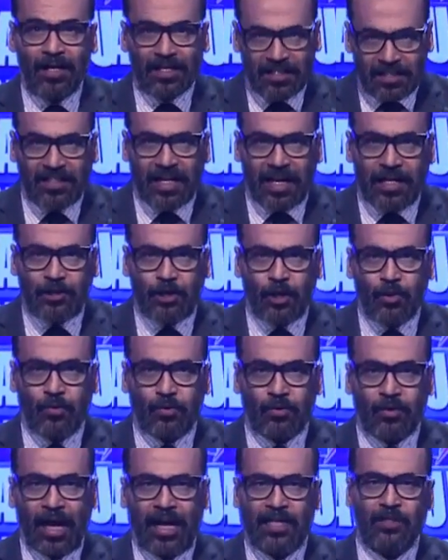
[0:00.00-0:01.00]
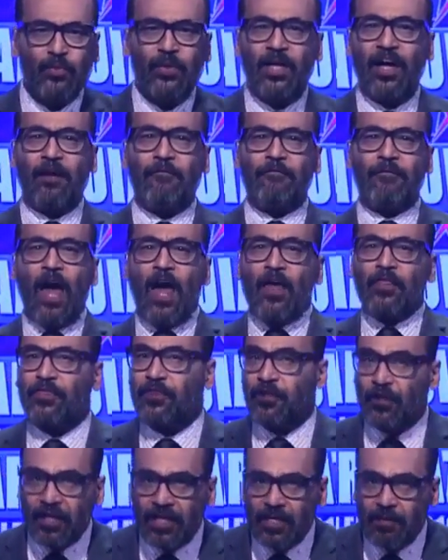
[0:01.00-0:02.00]
Stay tuned as we have
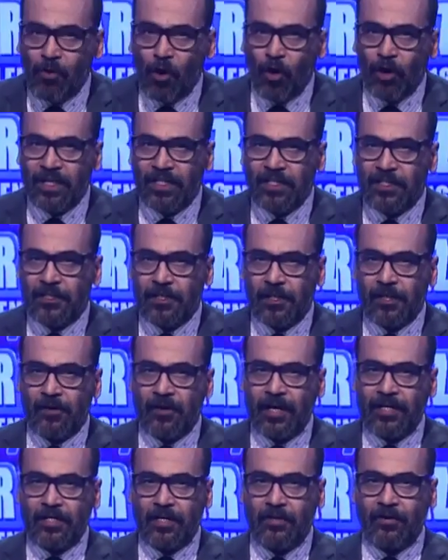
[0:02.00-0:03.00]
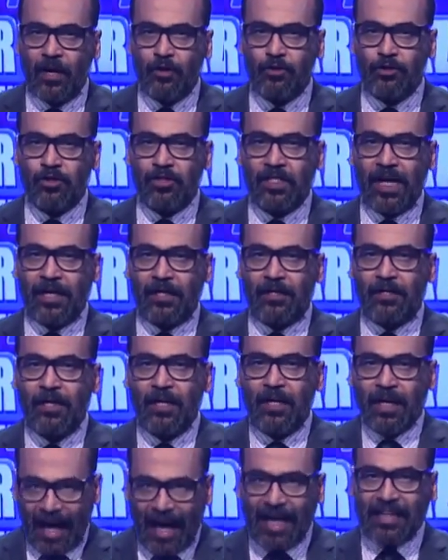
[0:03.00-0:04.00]
three more exhilarating rounds to tackle
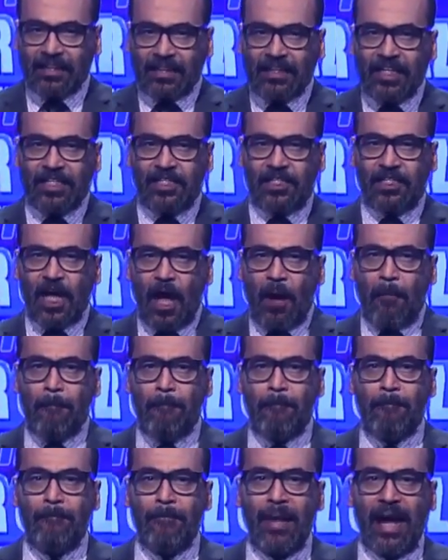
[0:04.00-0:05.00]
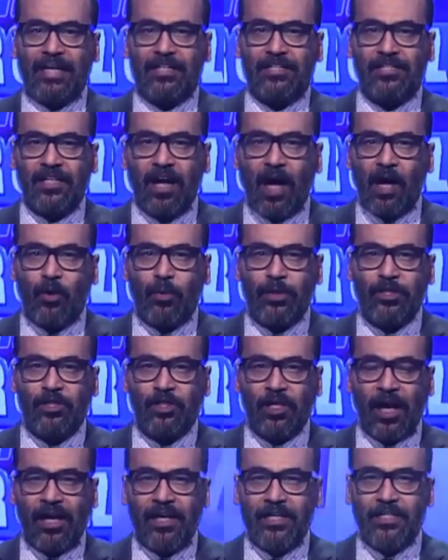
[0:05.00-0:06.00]
at this Max Star Quiz
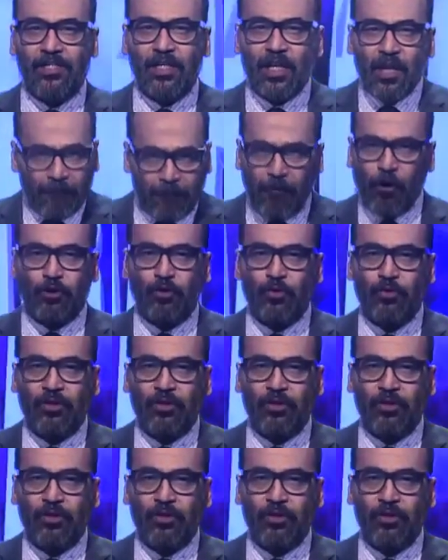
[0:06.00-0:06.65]
Challenge for